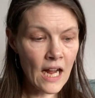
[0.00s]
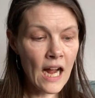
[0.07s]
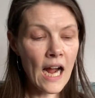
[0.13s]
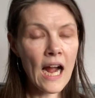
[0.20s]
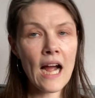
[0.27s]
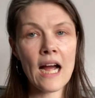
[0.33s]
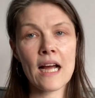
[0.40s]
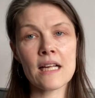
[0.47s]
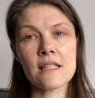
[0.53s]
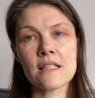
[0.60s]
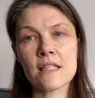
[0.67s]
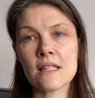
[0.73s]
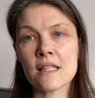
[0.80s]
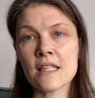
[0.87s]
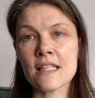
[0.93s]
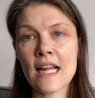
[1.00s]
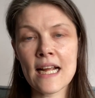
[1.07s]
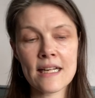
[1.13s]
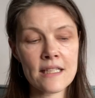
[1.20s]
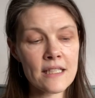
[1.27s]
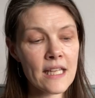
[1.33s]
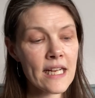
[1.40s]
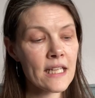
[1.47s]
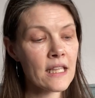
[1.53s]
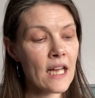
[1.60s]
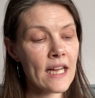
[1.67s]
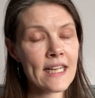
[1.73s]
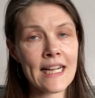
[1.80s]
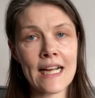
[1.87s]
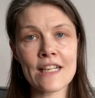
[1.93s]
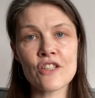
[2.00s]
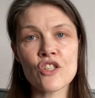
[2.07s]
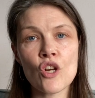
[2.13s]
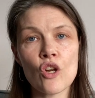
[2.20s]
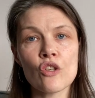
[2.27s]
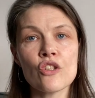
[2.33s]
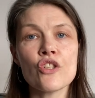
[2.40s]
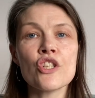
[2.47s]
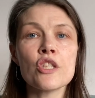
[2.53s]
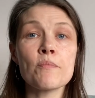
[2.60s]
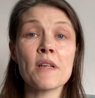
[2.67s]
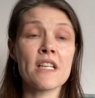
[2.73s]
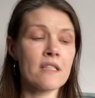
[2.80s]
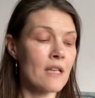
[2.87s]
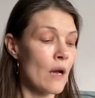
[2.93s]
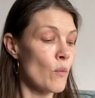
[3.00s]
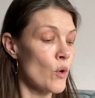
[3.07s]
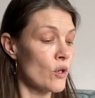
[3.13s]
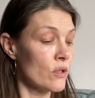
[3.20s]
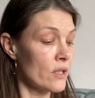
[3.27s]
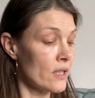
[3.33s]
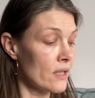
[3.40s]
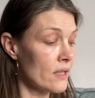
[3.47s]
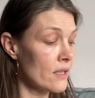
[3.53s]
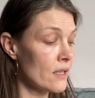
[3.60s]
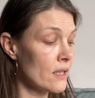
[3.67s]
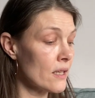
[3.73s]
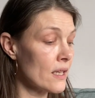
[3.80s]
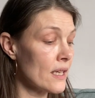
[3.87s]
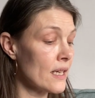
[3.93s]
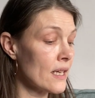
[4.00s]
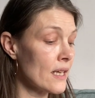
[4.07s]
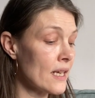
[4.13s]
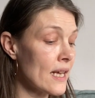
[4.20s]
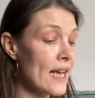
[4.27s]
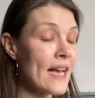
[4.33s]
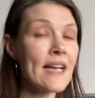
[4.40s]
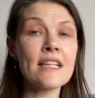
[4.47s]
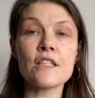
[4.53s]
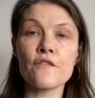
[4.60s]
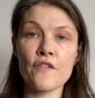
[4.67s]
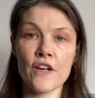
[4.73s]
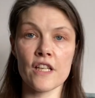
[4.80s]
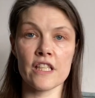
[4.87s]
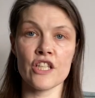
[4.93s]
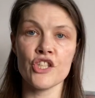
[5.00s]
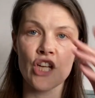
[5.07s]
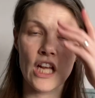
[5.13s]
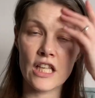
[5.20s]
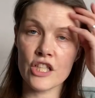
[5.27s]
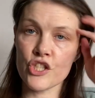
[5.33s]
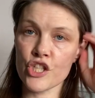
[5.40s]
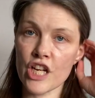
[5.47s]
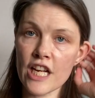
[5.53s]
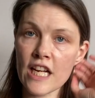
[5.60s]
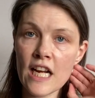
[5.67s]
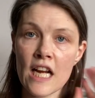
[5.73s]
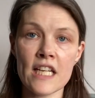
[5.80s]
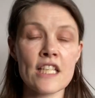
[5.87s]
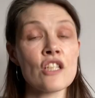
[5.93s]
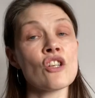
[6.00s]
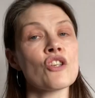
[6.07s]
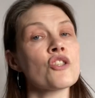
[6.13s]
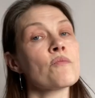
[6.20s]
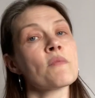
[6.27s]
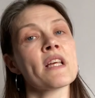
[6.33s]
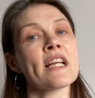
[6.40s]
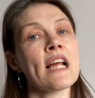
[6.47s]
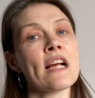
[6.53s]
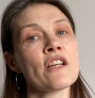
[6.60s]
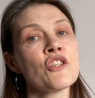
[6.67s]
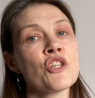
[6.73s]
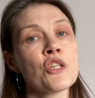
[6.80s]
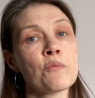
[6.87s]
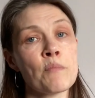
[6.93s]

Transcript: And the next thing that I cast on, just because that one is fairly challenging and it's not something I can just